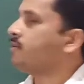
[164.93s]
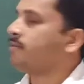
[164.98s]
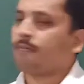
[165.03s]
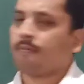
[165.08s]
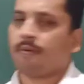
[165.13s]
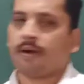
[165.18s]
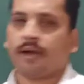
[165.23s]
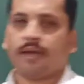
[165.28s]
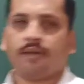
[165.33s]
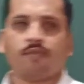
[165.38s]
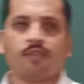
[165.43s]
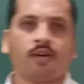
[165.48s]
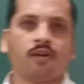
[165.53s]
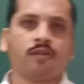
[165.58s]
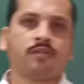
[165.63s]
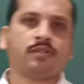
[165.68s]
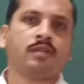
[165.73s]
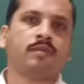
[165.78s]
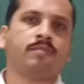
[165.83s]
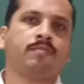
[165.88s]

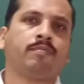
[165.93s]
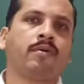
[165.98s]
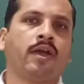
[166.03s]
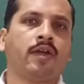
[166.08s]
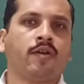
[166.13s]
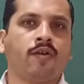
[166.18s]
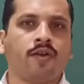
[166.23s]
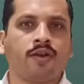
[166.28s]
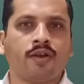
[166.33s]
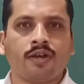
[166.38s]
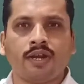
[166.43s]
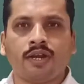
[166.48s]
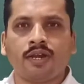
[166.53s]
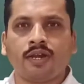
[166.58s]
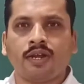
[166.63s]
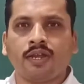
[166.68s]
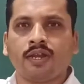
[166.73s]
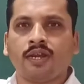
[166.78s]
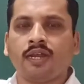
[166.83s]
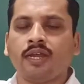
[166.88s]
5500
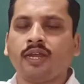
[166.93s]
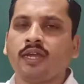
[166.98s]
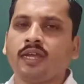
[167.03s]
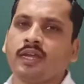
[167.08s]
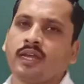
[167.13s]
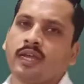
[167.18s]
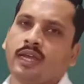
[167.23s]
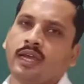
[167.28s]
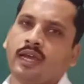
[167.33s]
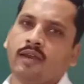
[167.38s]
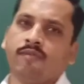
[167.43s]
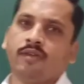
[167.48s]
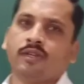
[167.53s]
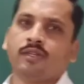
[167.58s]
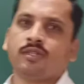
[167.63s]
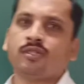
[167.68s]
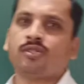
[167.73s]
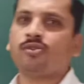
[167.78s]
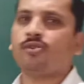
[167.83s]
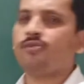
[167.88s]
degree Kelvin.
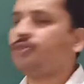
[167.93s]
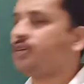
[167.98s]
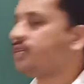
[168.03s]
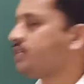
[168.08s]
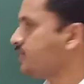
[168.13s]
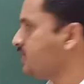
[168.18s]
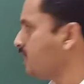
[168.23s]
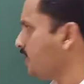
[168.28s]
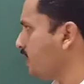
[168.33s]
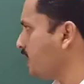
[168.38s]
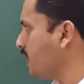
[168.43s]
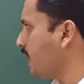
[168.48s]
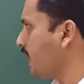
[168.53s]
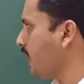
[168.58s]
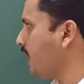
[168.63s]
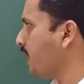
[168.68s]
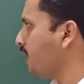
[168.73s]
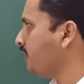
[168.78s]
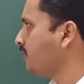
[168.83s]
So we see that